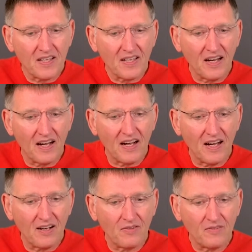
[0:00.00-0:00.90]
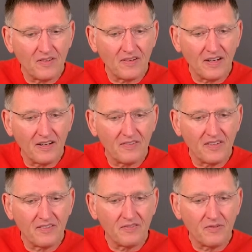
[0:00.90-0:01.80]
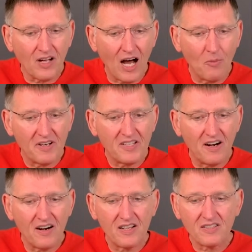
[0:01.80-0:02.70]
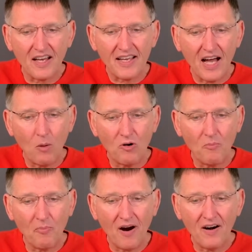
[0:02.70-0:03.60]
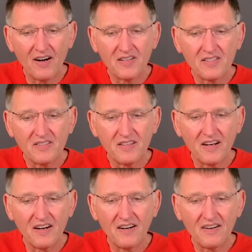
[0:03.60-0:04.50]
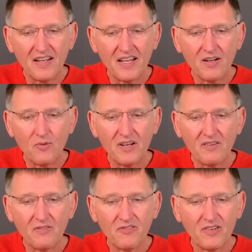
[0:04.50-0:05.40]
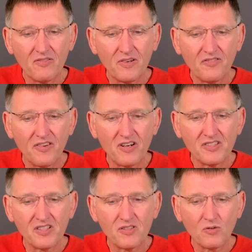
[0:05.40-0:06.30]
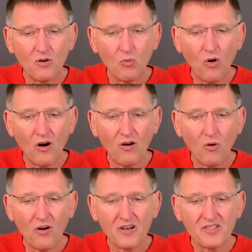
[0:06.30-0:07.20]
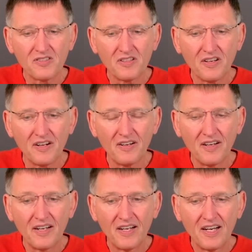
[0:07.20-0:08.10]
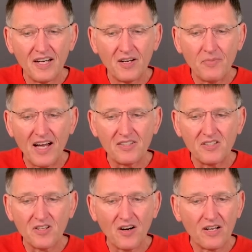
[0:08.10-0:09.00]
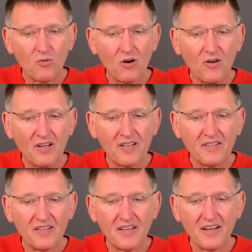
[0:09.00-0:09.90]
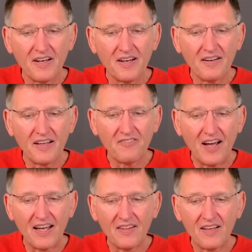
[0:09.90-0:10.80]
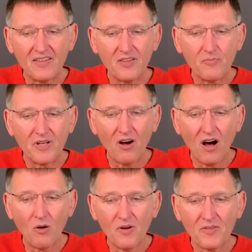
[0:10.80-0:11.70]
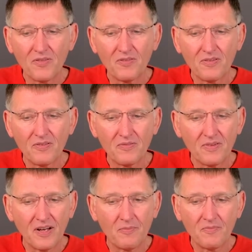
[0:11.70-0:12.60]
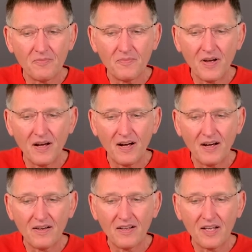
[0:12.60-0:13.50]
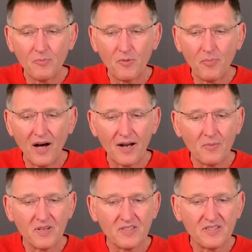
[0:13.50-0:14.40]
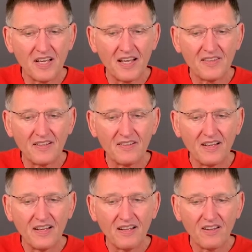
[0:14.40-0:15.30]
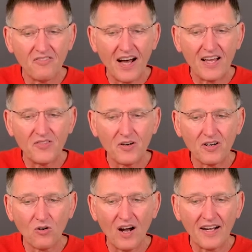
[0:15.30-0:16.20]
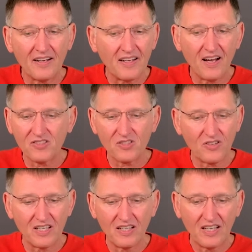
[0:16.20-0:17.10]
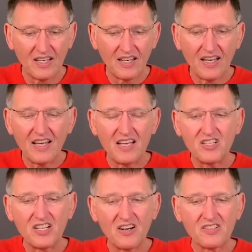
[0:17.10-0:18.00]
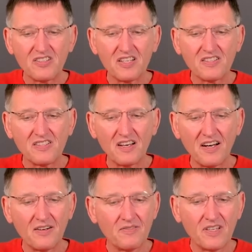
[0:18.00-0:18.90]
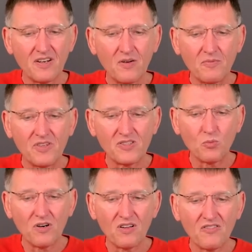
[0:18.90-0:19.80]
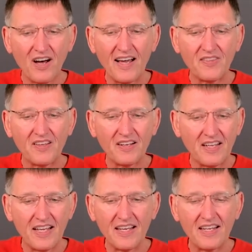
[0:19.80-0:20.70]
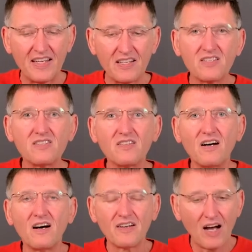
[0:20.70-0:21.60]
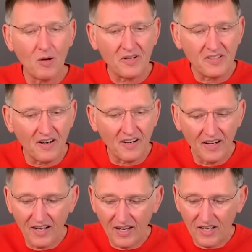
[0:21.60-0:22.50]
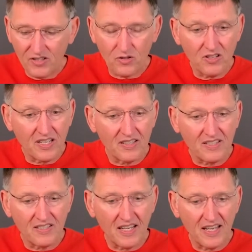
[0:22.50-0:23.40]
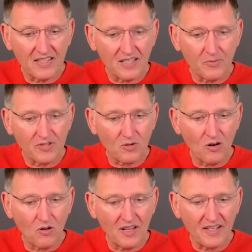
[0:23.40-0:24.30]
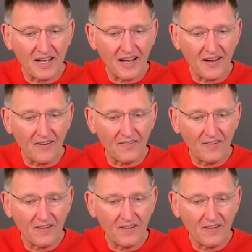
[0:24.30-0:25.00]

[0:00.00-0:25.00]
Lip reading: the commentaries like Albert Barnes there. He refers it to a war horse, passage already quoted, and finally the behemoth and hippopotamus and the Leviathan or crocodile. So he shares this, this word Leviathan in his commentary. So you could see as I'm scrolling down,